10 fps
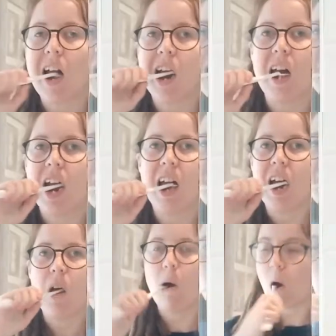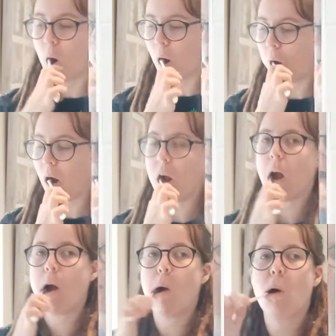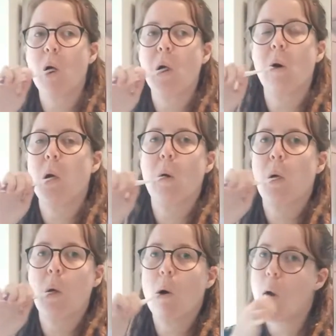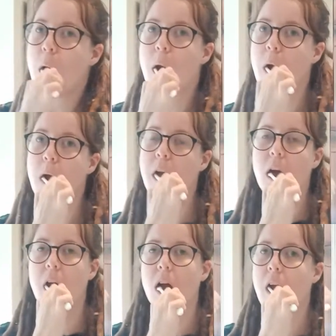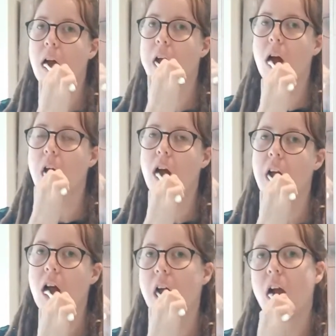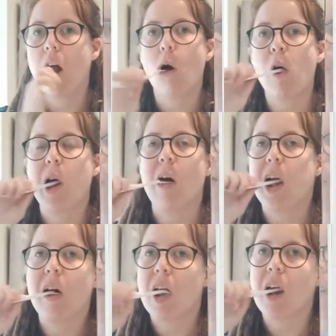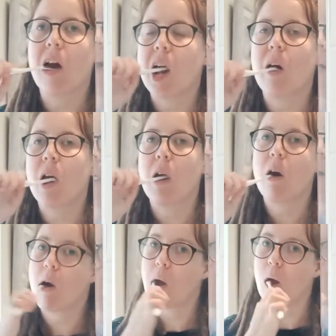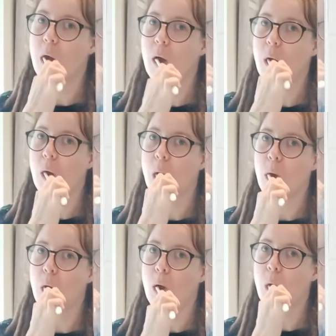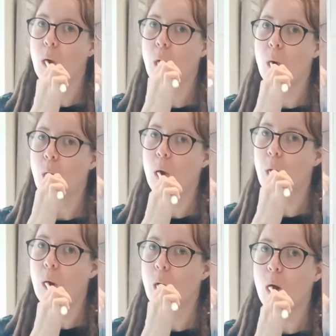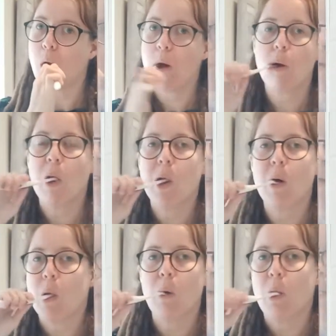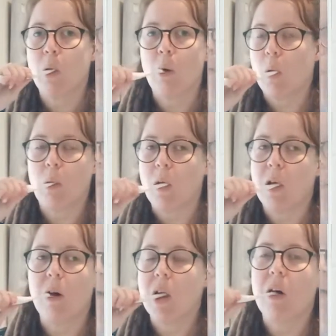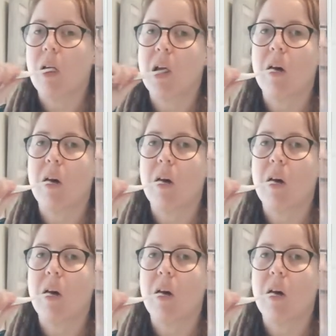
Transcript: just being able to see a video like this, yeah, that's okay, you know, you can see it, but if we add on the sound, it just brings it a bit more